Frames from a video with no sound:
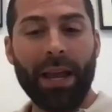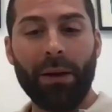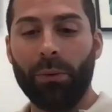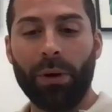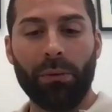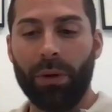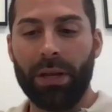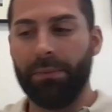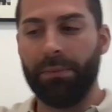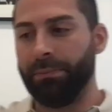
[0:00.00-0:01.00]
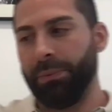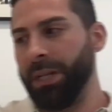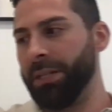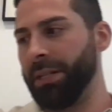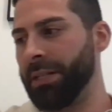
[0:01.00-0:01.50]
here.
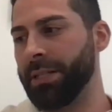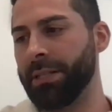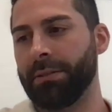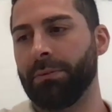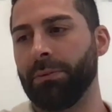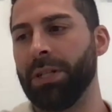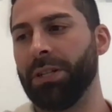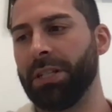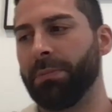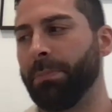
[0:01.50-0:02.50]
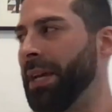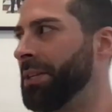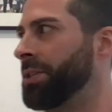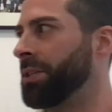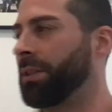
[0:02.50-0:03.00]
We just
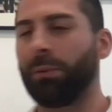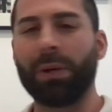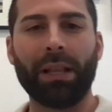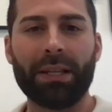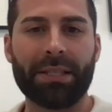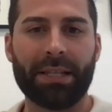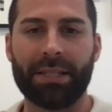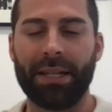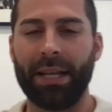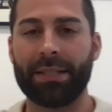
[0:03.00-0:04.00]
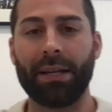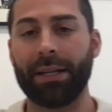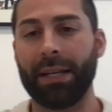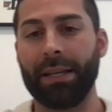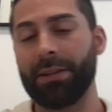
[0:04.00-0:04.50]
pitched 3 listings in
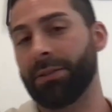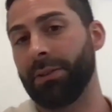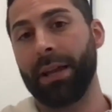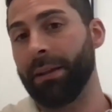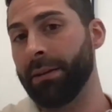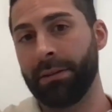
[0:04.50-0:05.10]
Nantucket yesterday